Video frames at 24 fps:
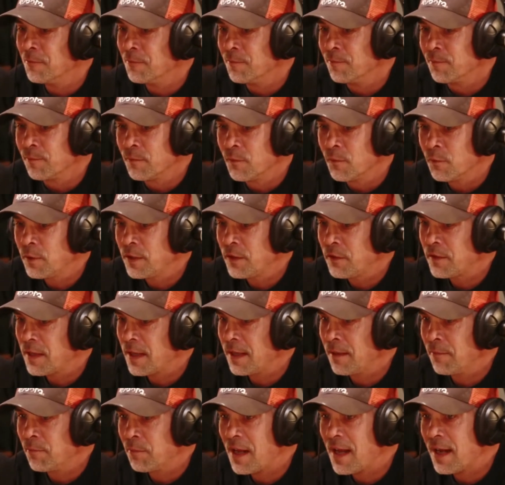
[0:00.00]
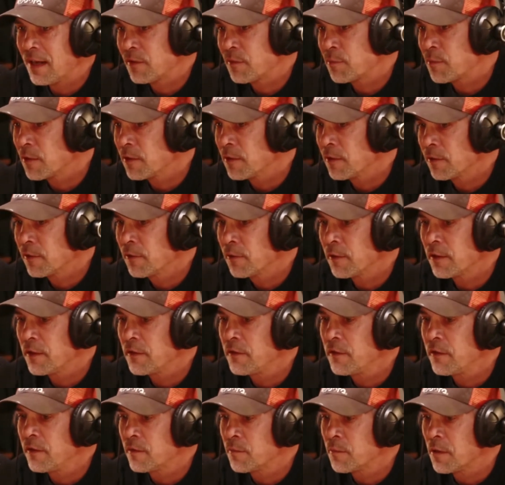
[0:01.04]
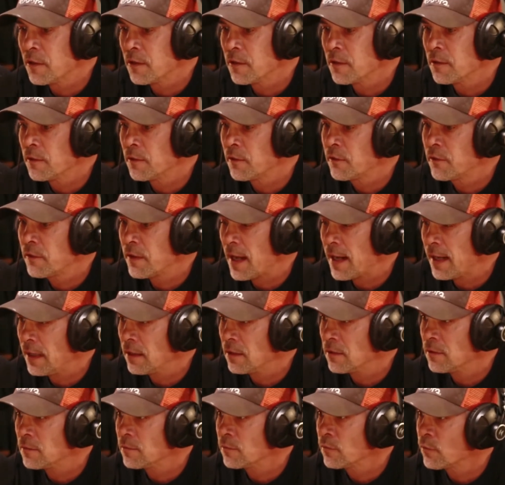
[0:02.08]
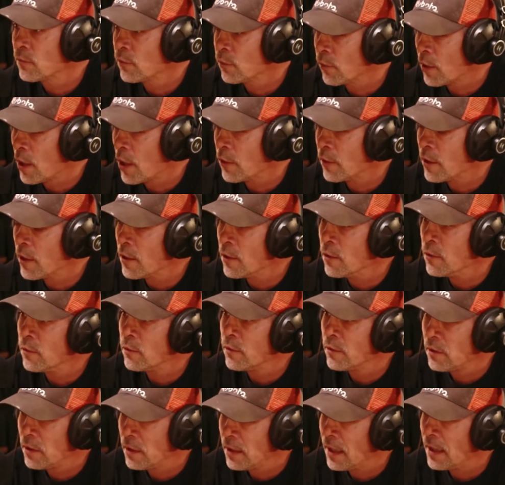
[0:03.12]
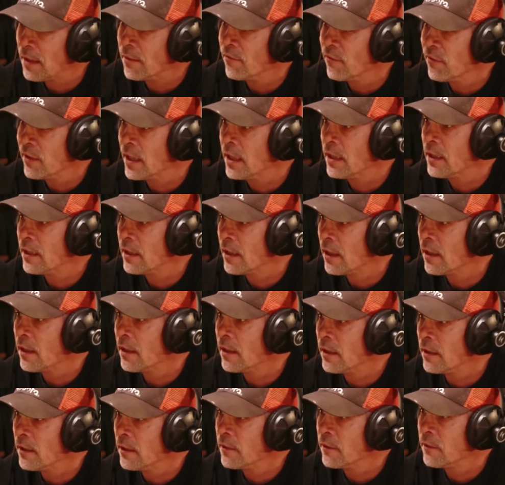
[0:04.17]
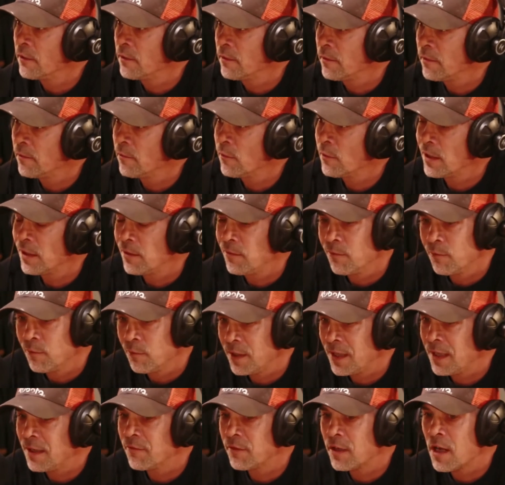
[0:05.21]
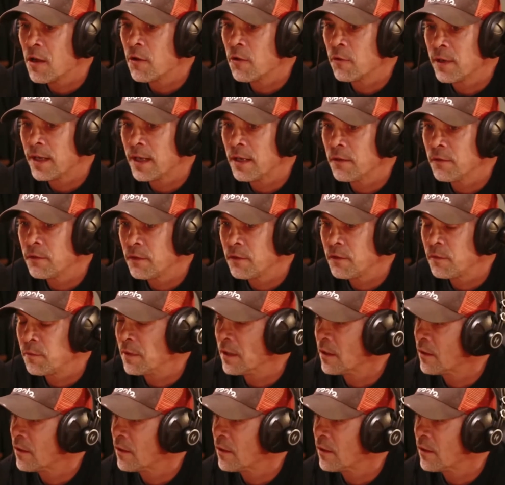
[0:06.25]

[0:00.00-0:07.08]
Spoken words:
We stay in Blacksburg, Christiansburg, Salem, Roanoke, and Vinton areas. We have gone out to Smith